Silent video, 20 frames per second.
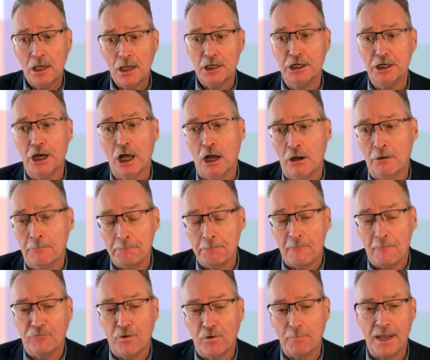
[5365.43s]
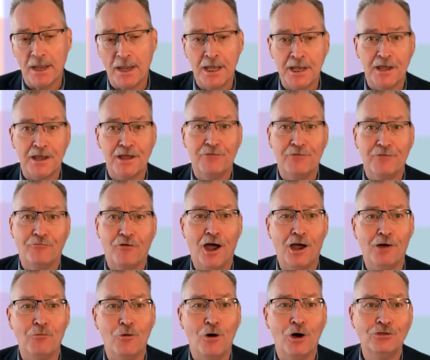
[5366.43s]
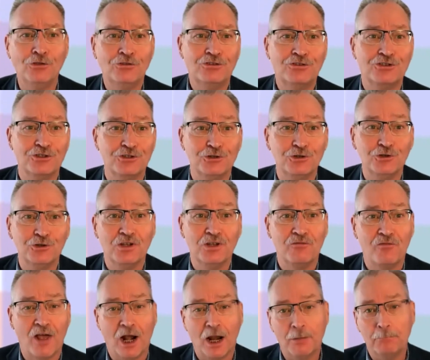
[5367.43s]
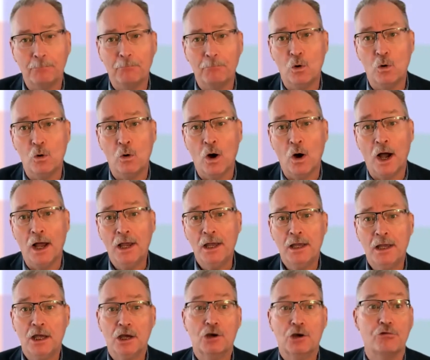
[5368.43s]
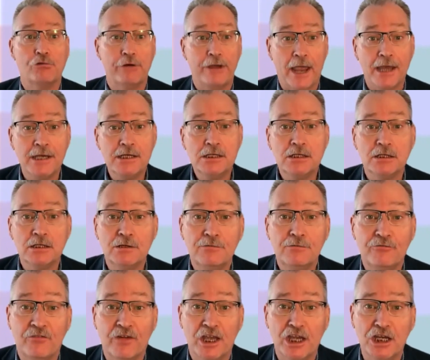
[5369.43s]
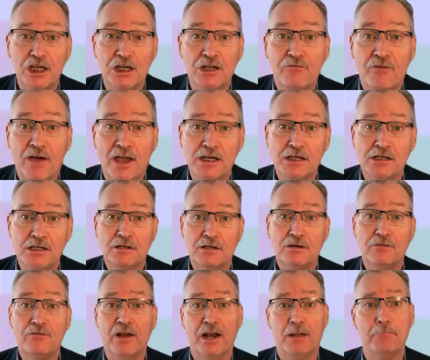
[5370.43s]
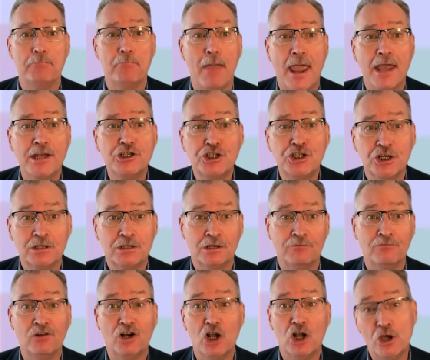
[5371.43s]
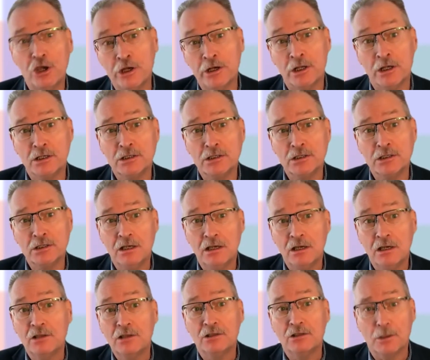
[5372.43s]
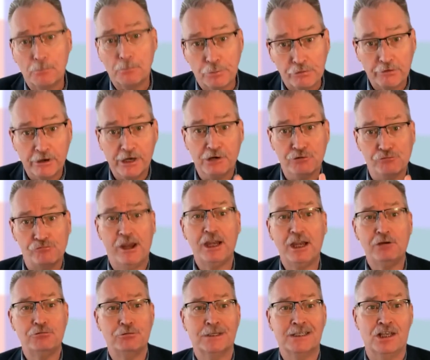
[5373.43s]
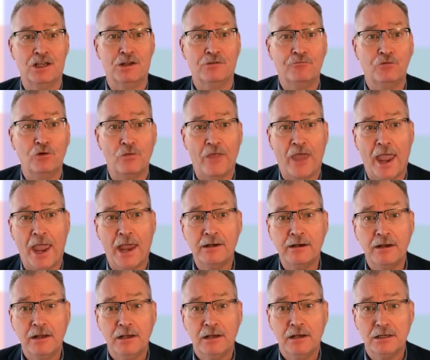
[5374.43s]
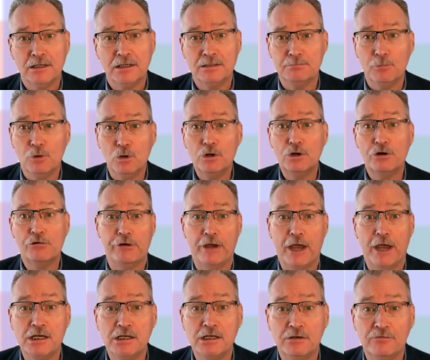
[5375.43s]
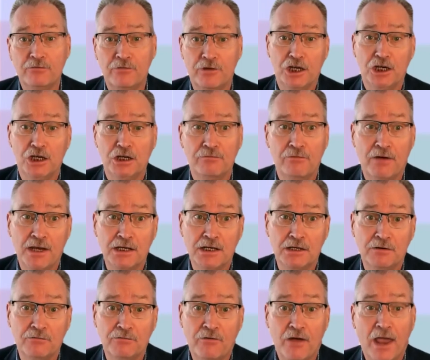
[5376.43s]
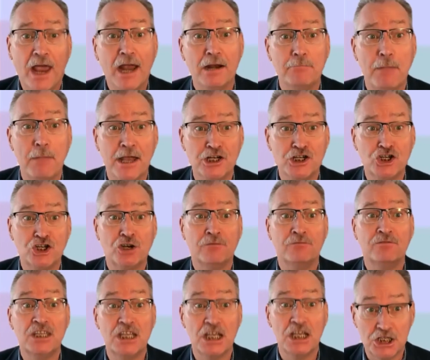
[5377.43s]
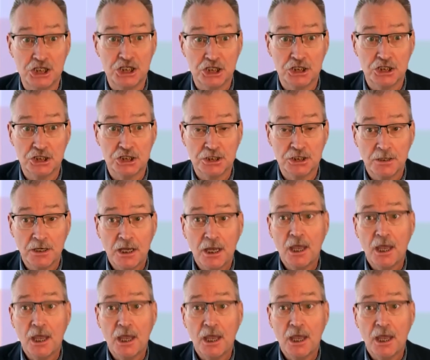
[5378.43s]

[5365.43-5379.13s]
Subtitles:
You know, for me, if I want to develop more creative, innovative, and imaginative learners, the prerequisite for that is more creative, innovative, and imaginative teachers.